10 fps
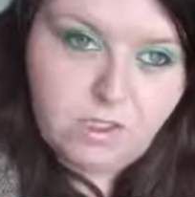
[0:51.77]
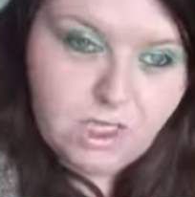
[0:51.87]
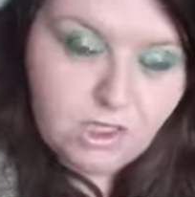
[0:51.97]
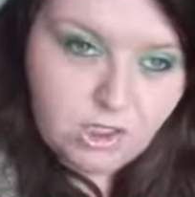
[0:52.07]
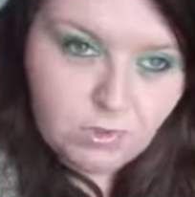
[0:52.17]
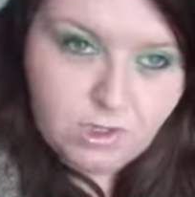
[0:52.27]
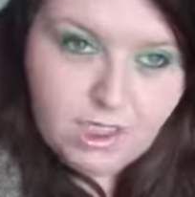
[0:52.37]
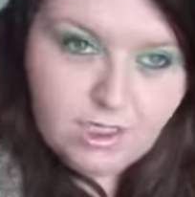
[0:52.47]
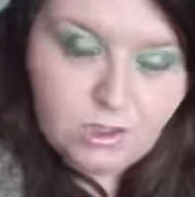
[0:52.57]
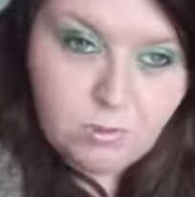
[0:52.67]
obviously, because you'll
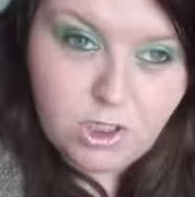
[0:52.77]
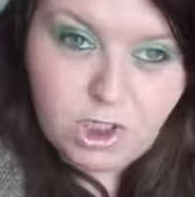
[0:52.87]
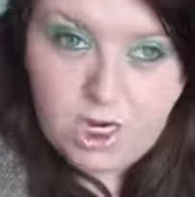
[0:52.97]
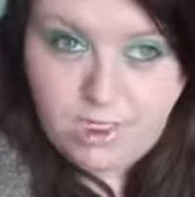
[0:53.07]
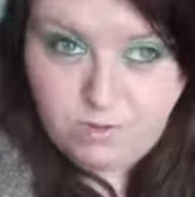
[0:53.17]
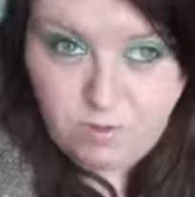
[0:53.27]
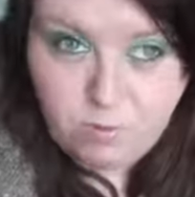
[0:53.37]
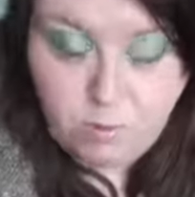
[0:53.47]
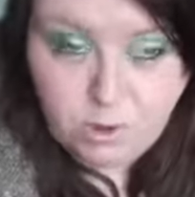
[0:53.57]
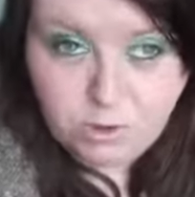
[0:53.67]
see some of the shades
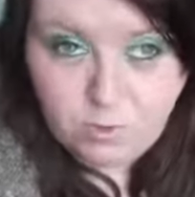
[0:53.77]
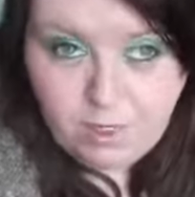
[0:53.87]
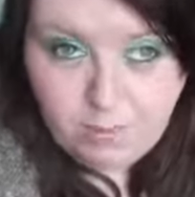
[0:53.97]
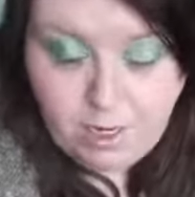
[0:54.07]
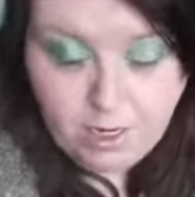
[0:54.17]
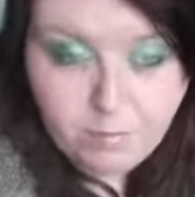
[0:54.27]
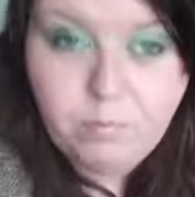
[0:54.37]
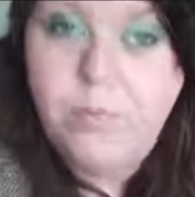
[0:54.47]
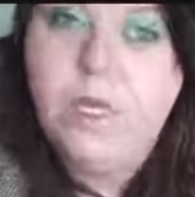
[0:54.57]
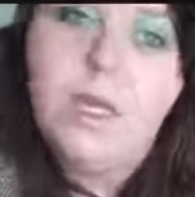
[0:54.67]
from the 120
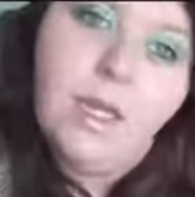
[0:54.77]
palette.